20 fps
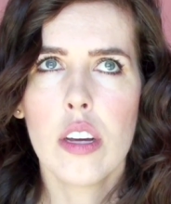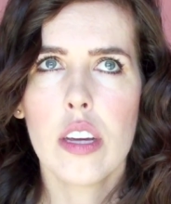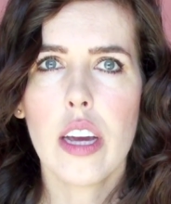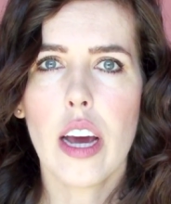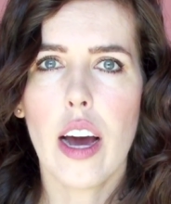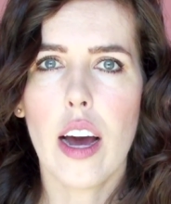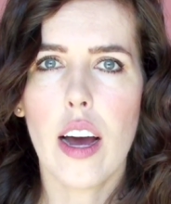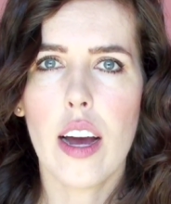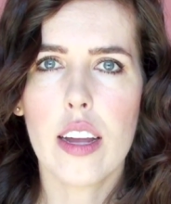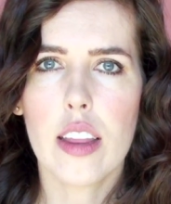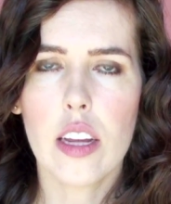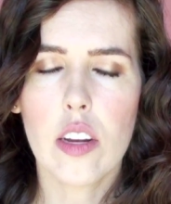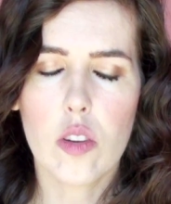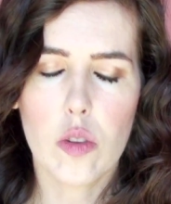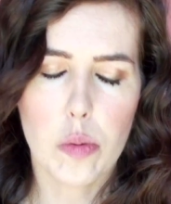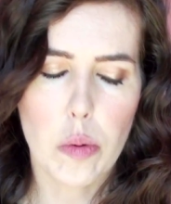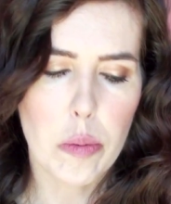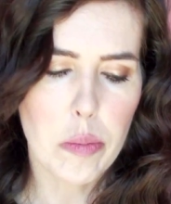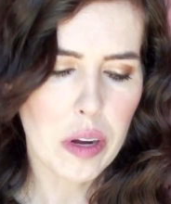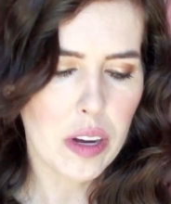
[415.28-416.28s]
yeah, I think
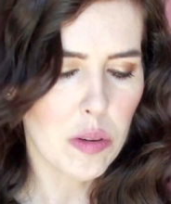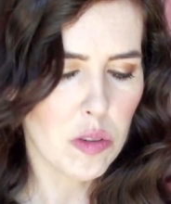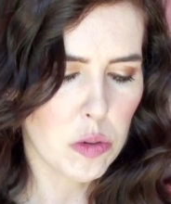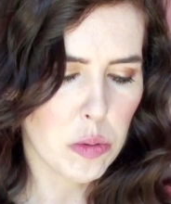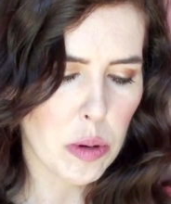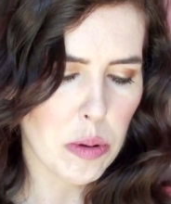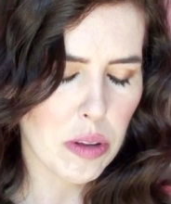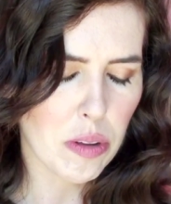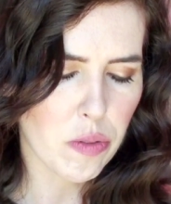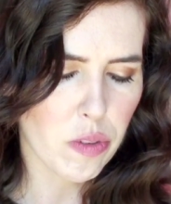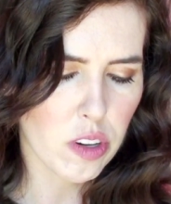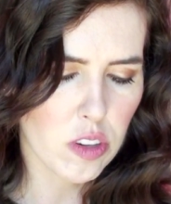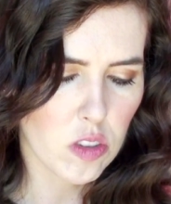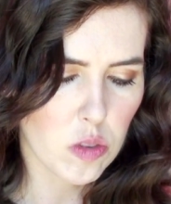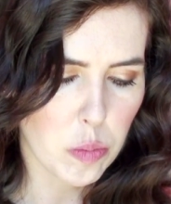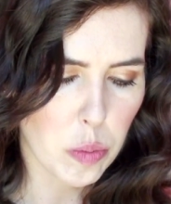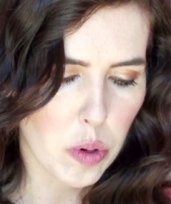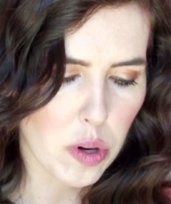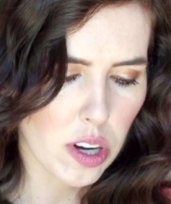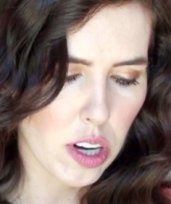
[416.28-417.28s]
swimming was probably
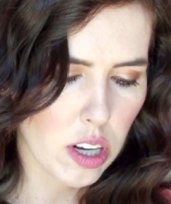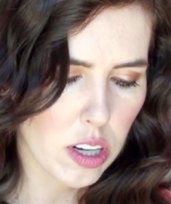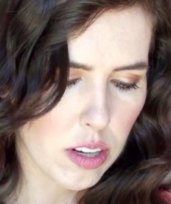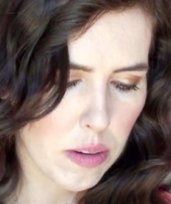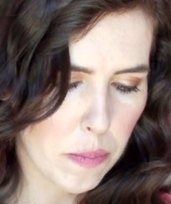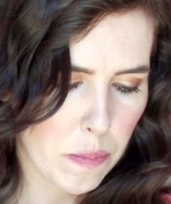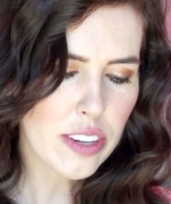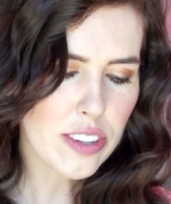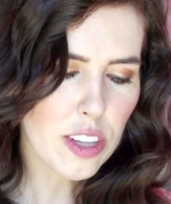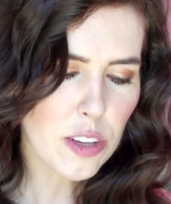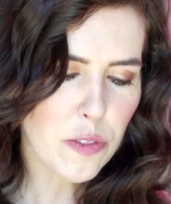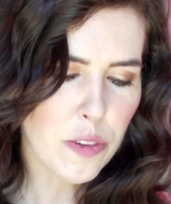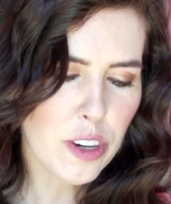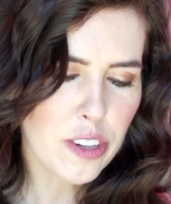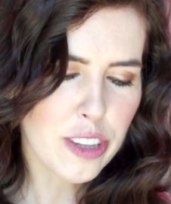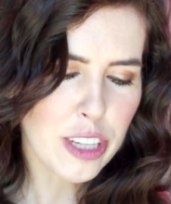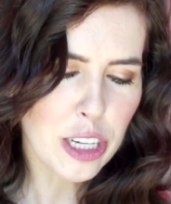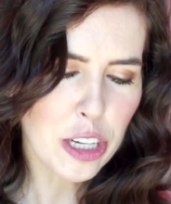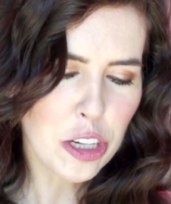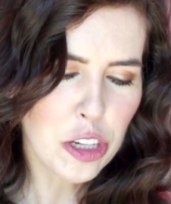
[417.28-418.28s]
first sport. What is the
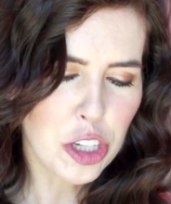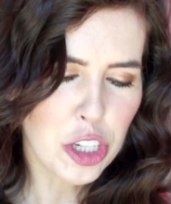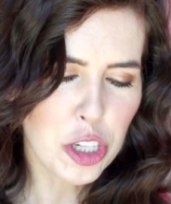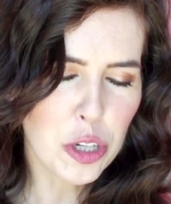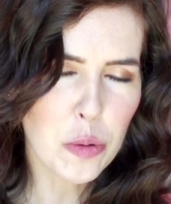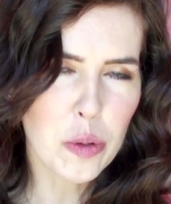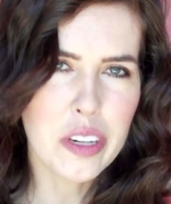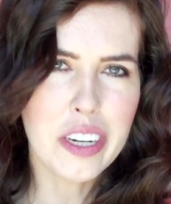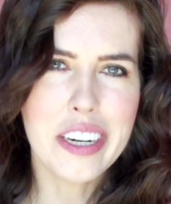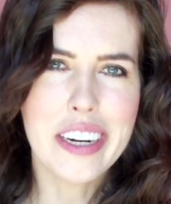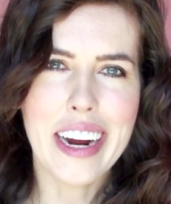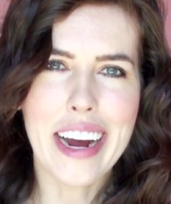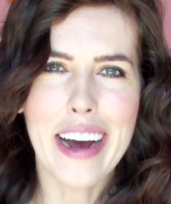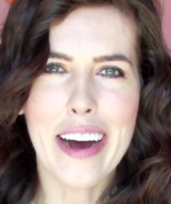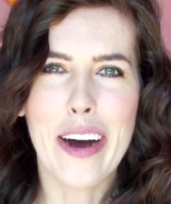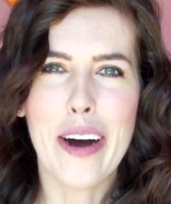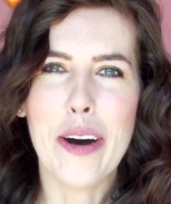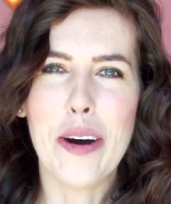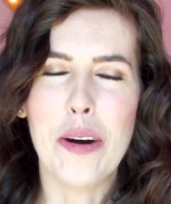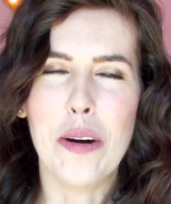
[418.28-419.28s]
first thing you do when you
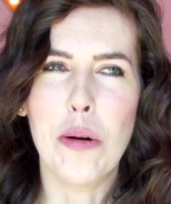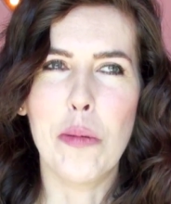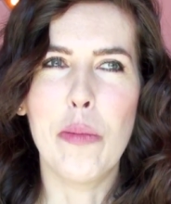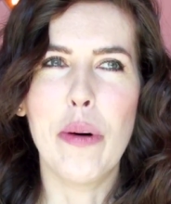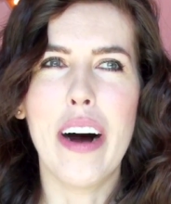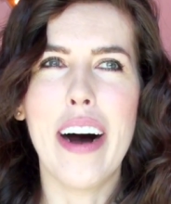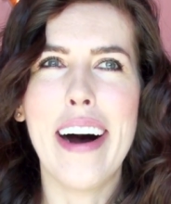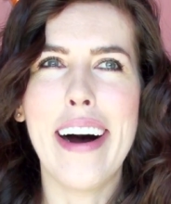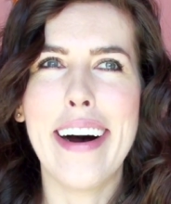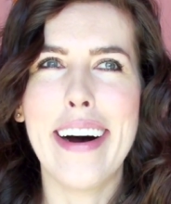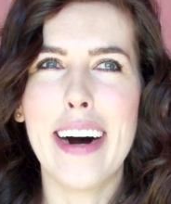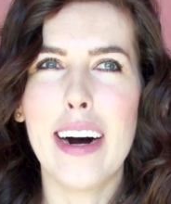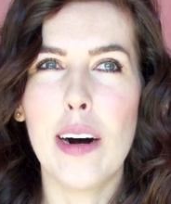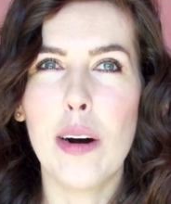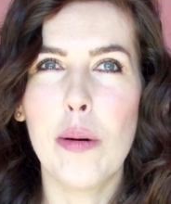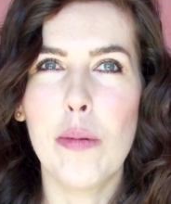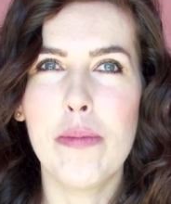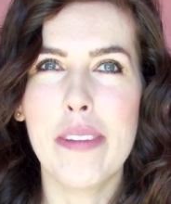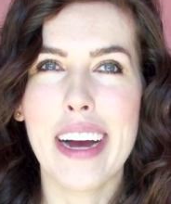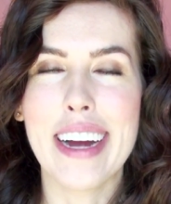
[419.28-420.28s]
get home?
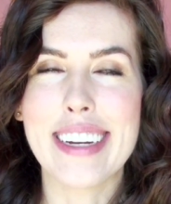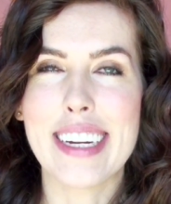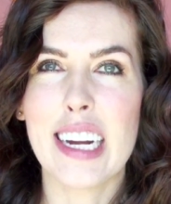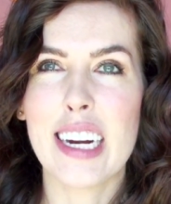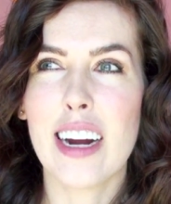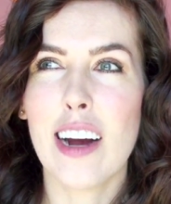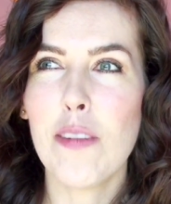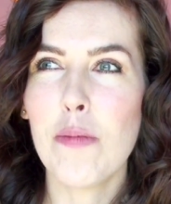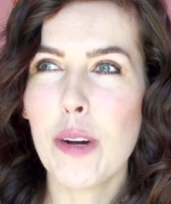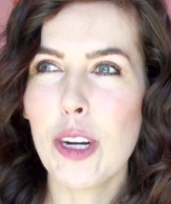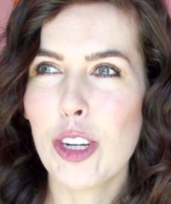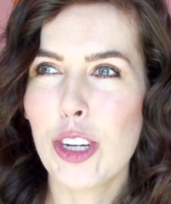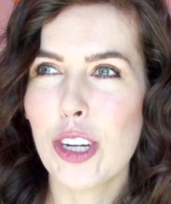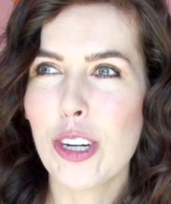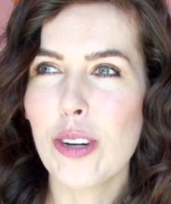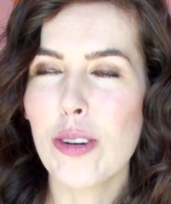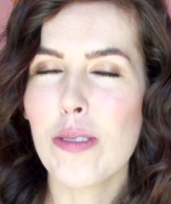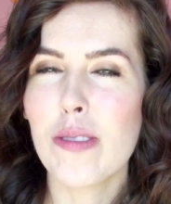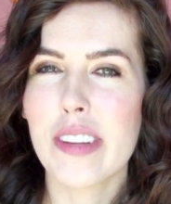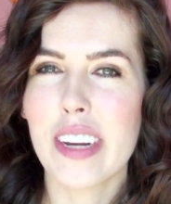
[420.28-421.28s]
I take off my
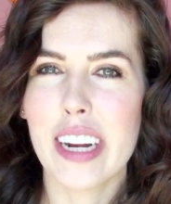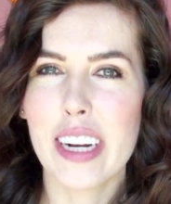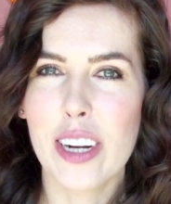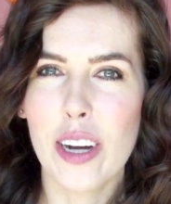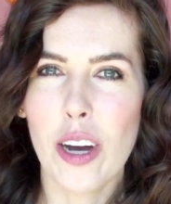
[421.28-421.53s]
shoes and I